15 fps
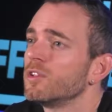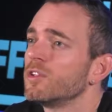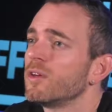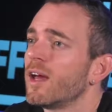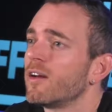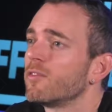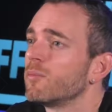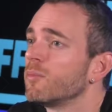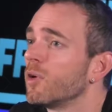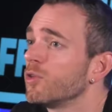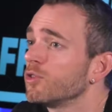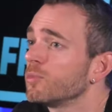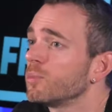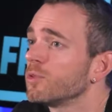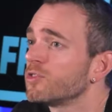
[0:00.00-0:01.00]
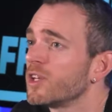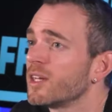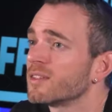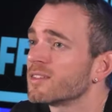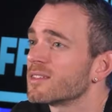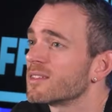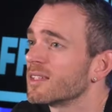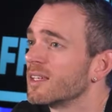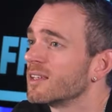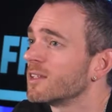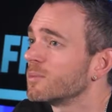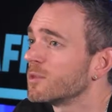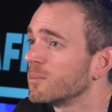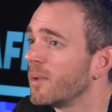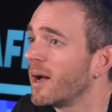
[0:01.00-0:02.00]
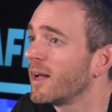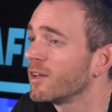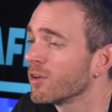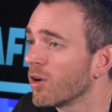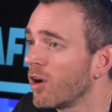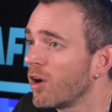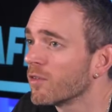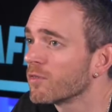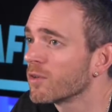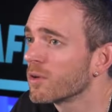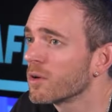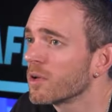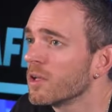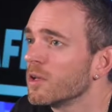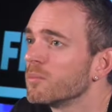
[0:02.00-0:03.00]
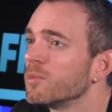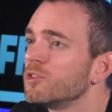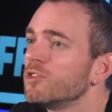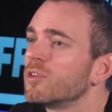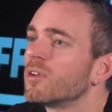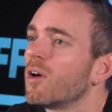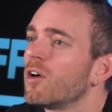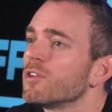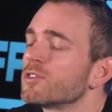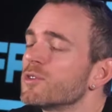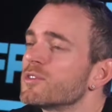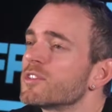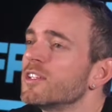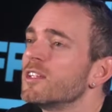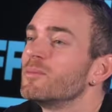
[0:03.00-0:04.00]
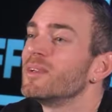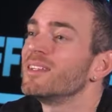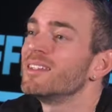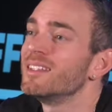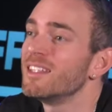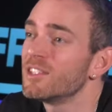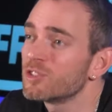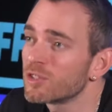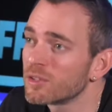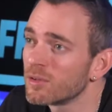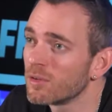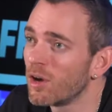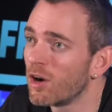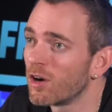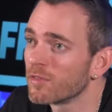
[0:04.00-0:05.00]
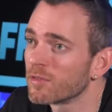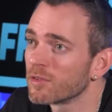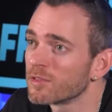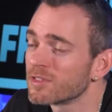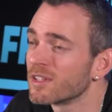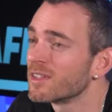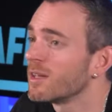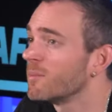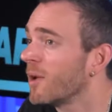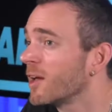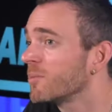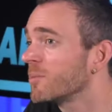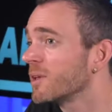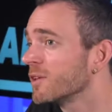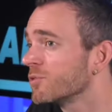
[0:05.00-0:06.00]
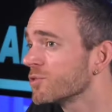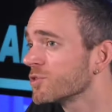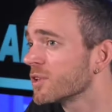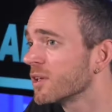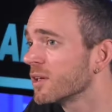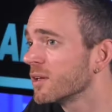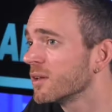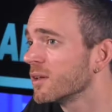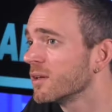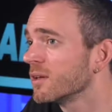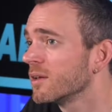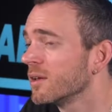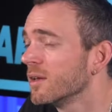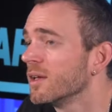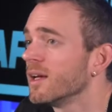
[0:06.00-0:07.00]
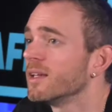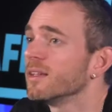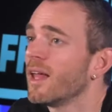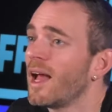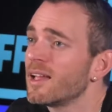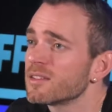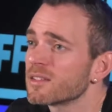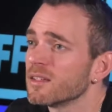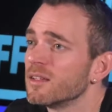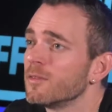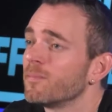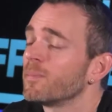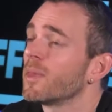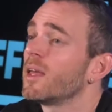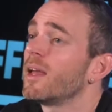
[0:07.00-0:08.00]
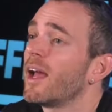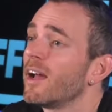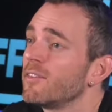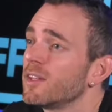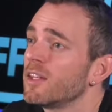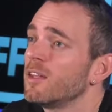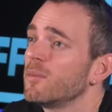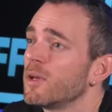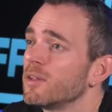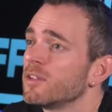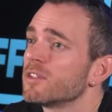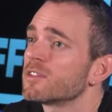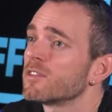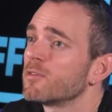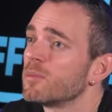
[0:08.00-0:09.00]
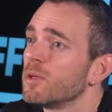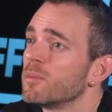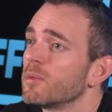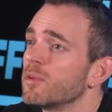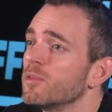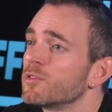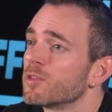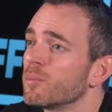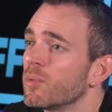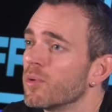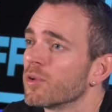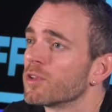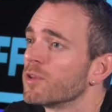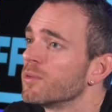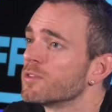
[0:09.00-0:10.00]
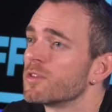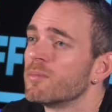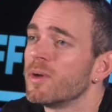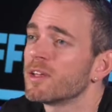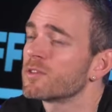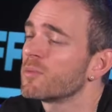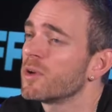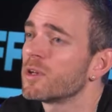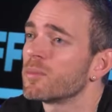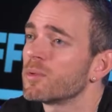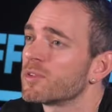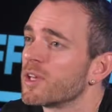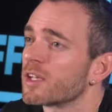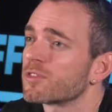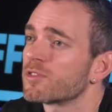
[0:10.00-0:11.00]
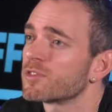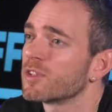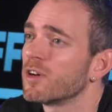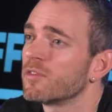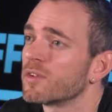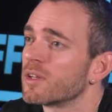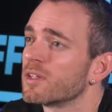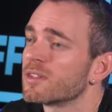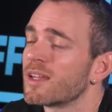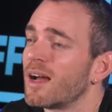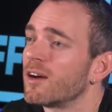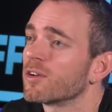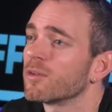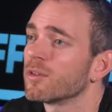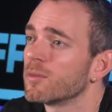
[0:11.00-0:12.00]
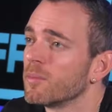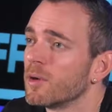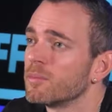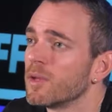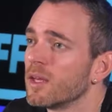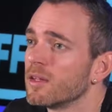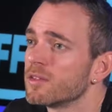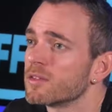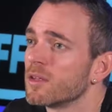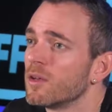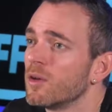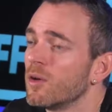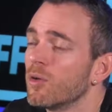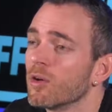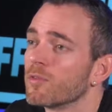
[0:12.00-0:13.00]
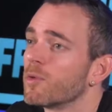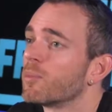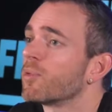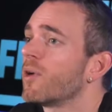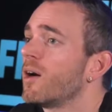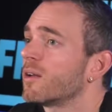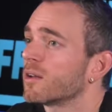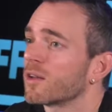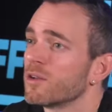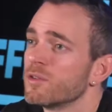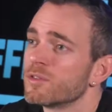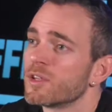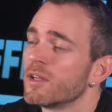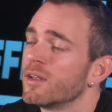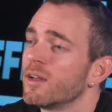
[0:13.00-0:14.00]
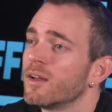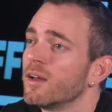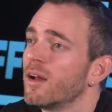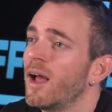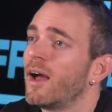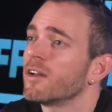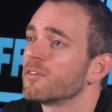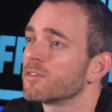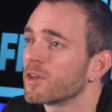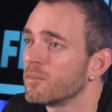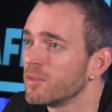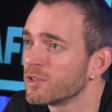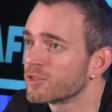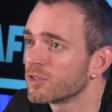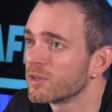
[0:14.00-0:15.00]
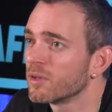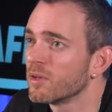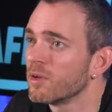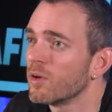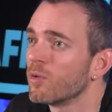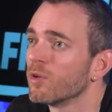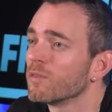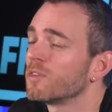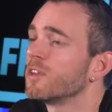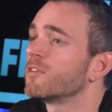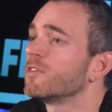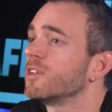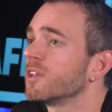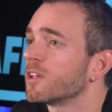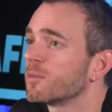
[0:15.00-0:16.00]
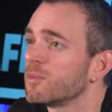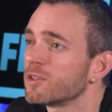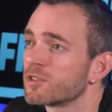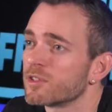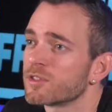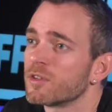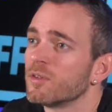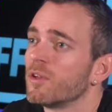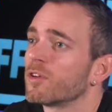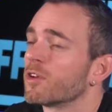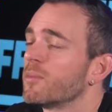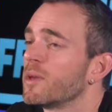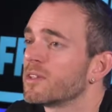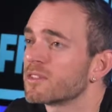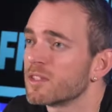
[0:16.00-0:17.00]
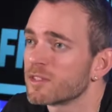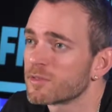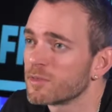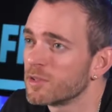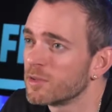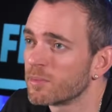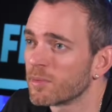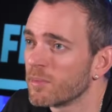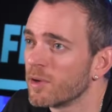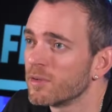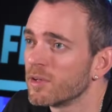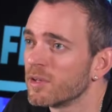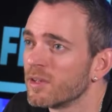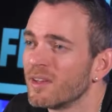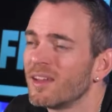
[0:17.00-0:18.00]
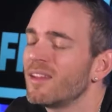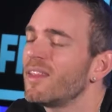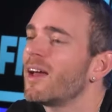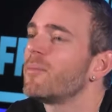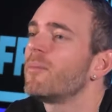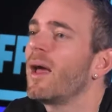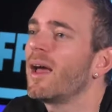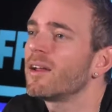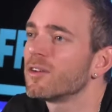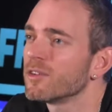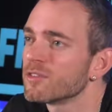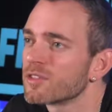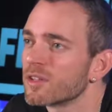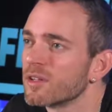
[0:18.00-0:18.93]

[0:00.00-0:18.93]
do you have multiple chances to get them to buy your offer, but you can also send them additional offers that they might be interested in. And lastly, having an email list of people who support you is the best way to protect yourself against algorithm updates, or if a product goes out of commission, or if the affiliate commissions no longer make sense for you to promote it. None of that matters.